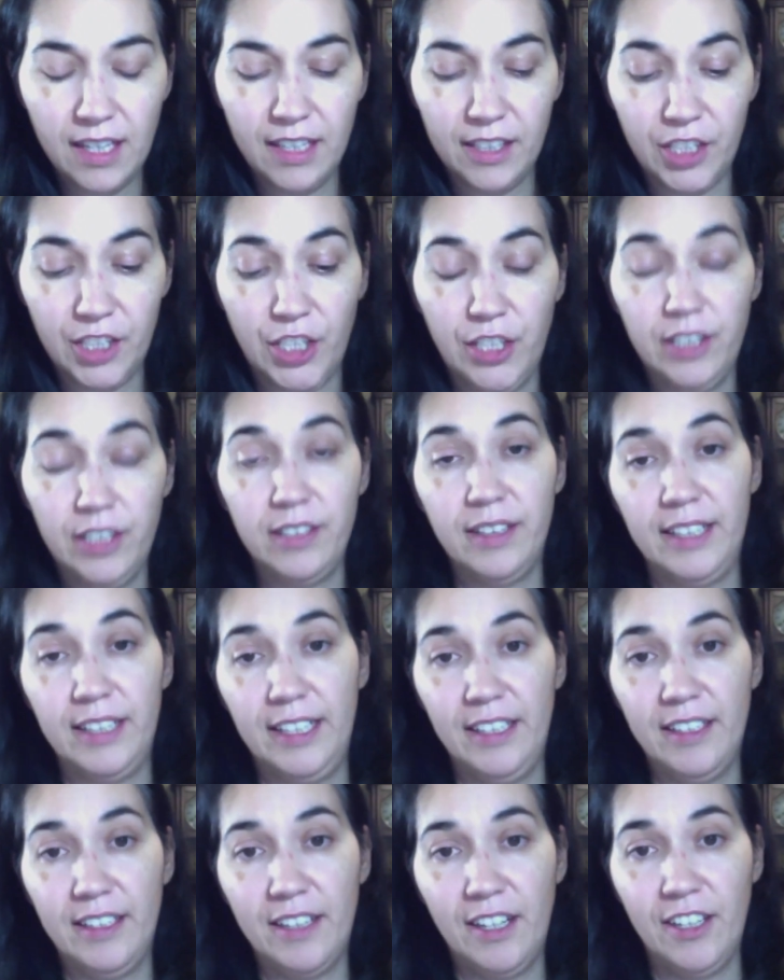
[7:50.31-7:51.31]

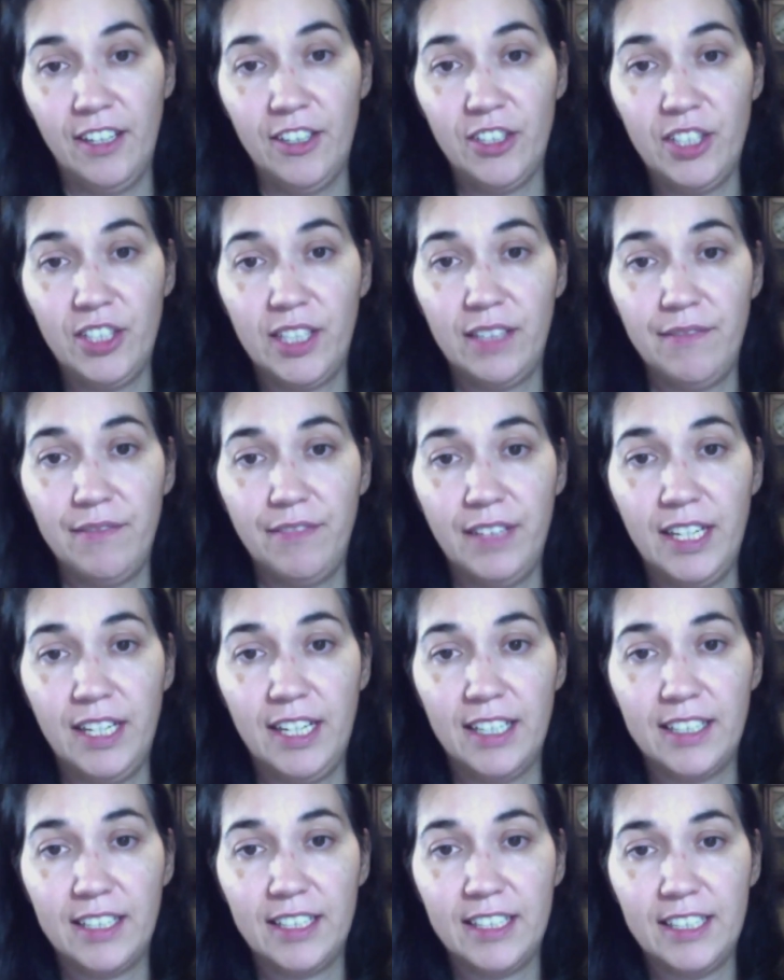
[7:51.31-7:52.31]
Currently, our chicken
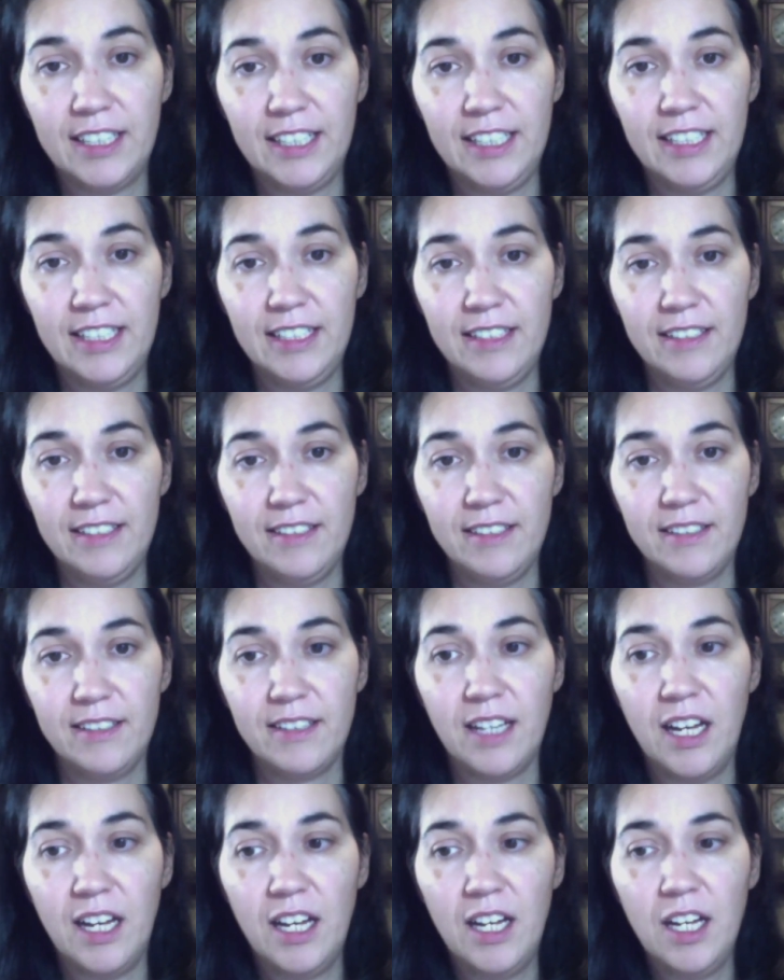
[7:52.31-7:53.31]
flock is
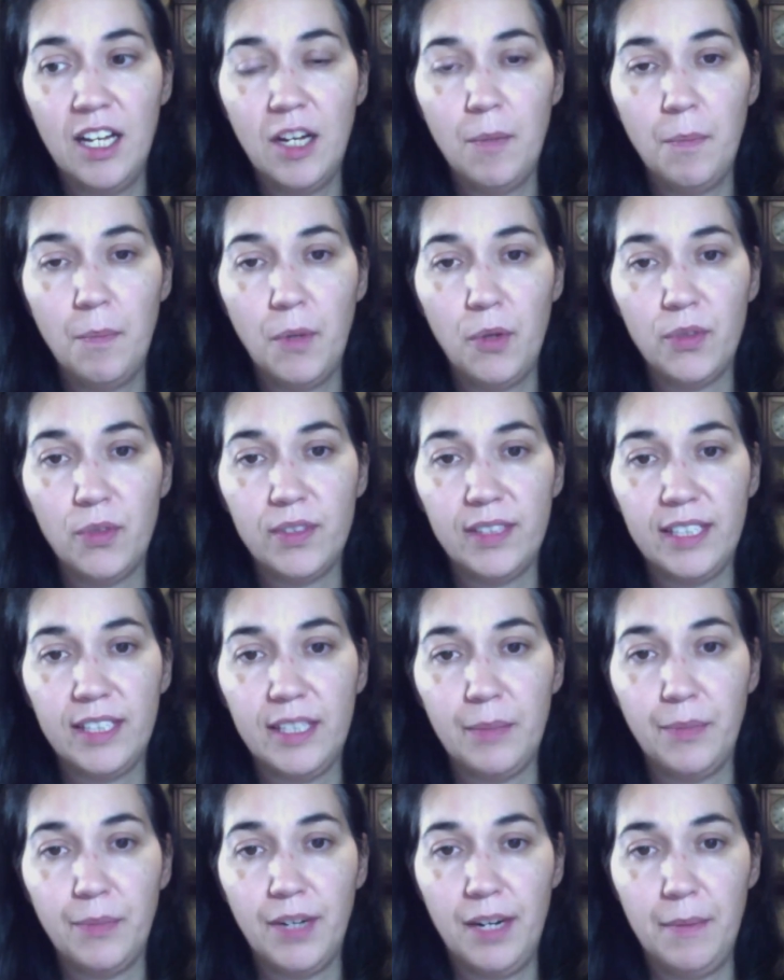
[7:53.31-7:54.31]
mostly
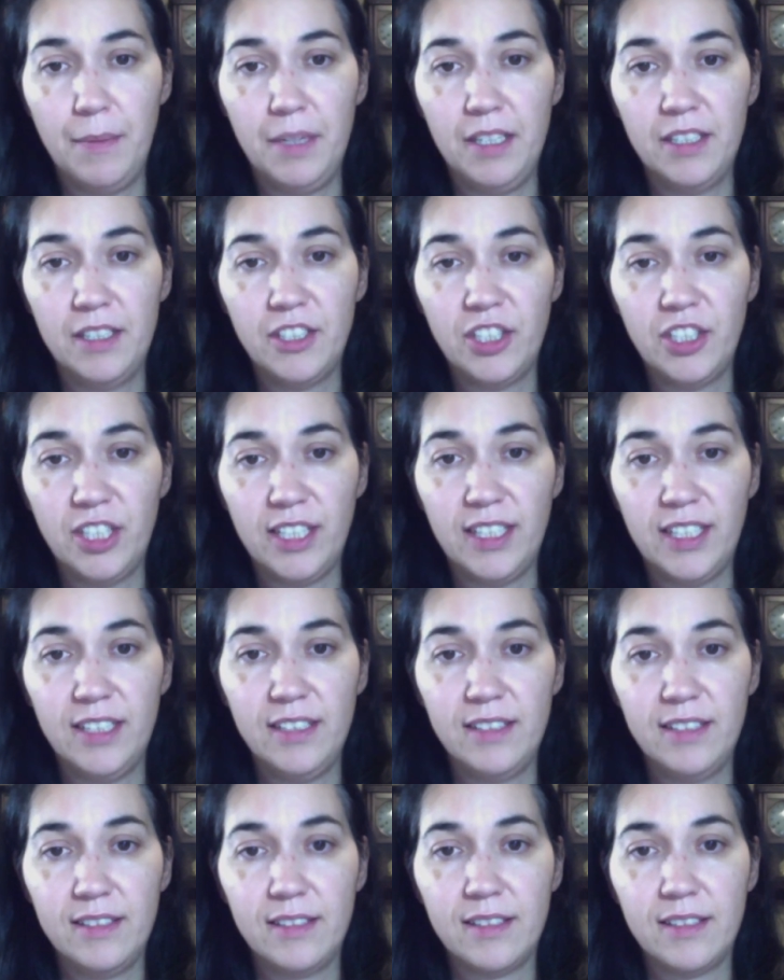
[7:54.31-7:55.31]
Brahma
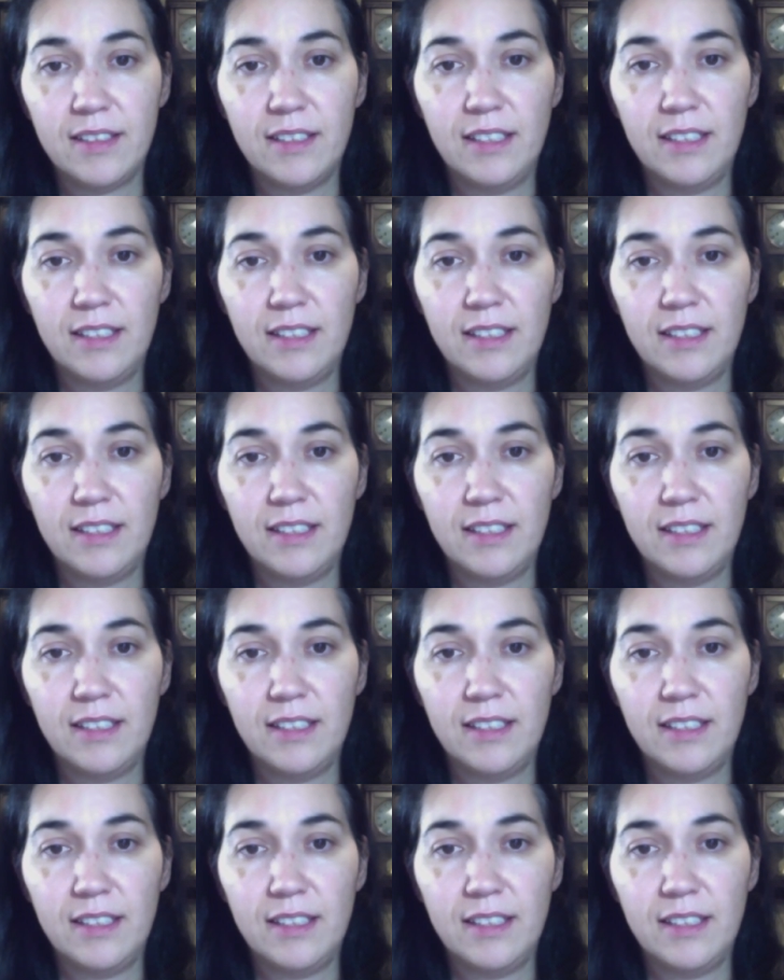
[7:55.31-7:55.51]
chickens